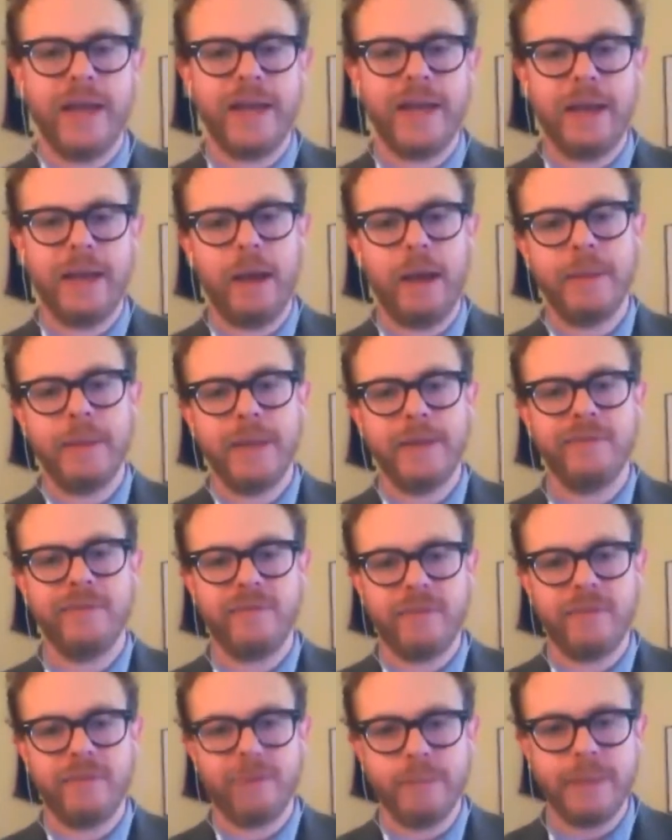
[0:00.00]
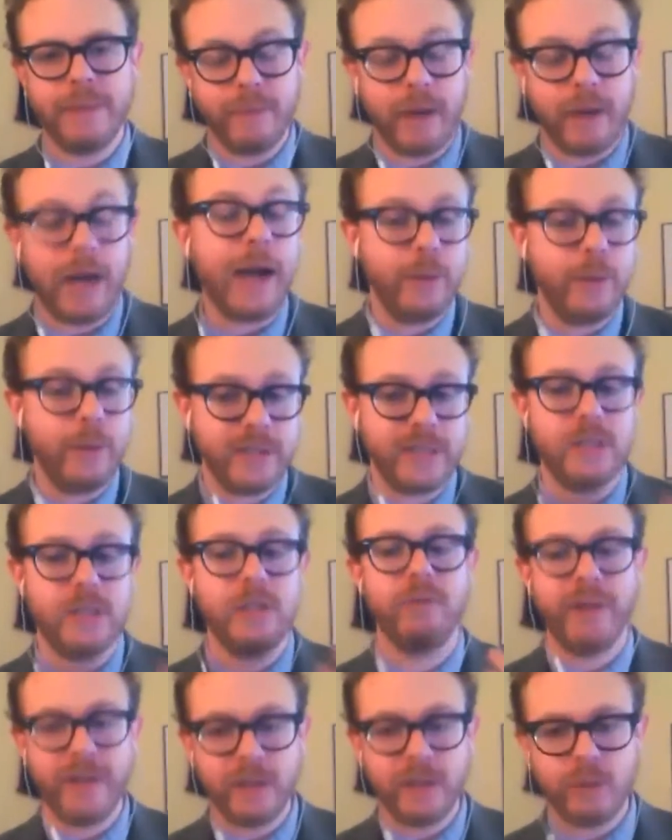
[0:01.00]
And I, I mean, for me, I was actually
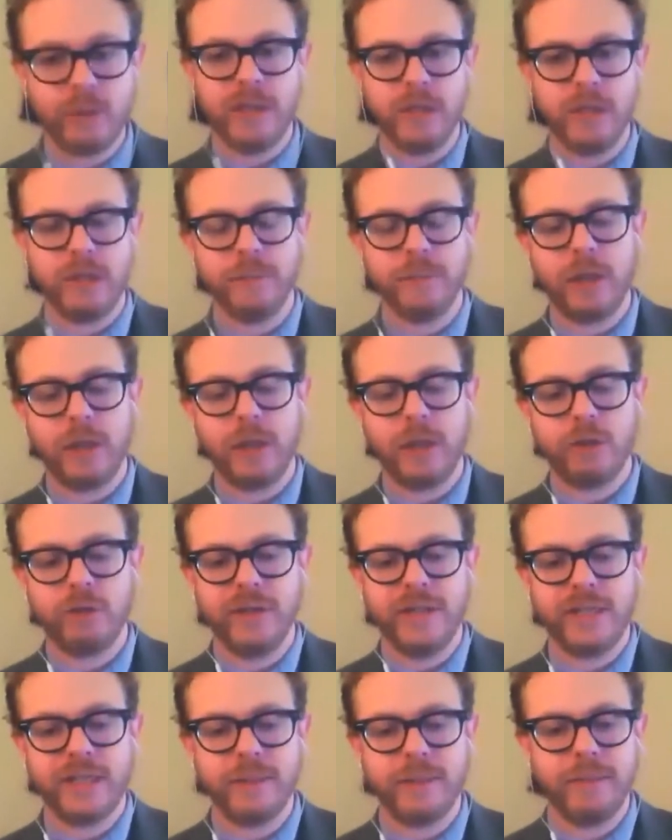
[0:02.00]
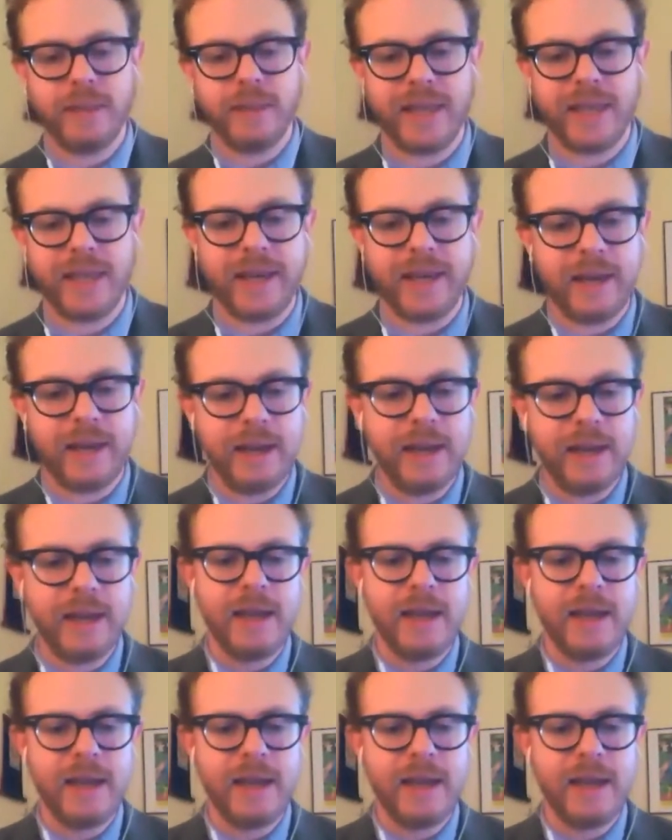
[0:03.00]
raised within the Shambhala tradition, but then